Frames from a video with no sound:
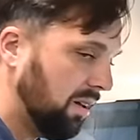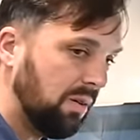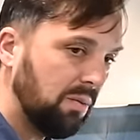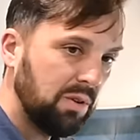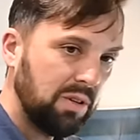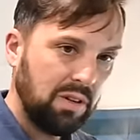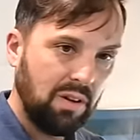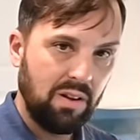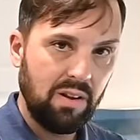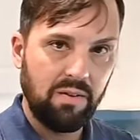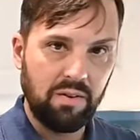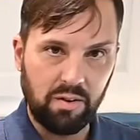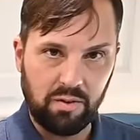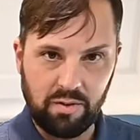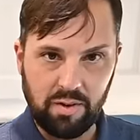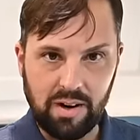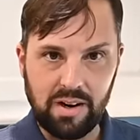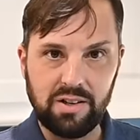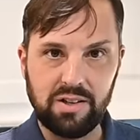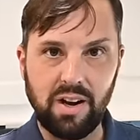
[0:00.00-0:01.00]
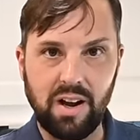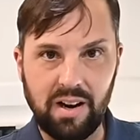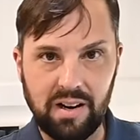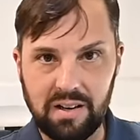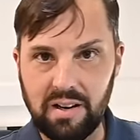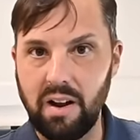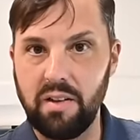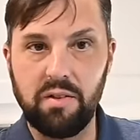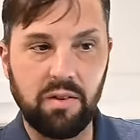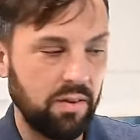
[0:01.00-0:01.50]
It will still leave your fridge on
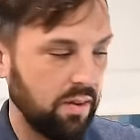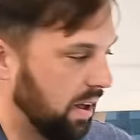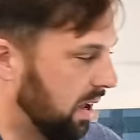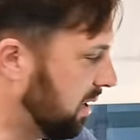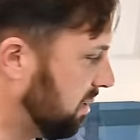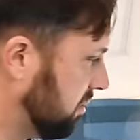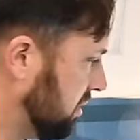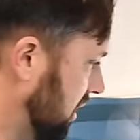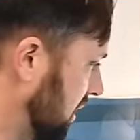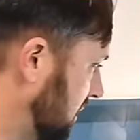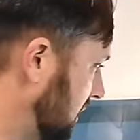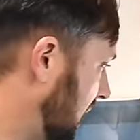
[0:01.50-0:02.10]
and other items like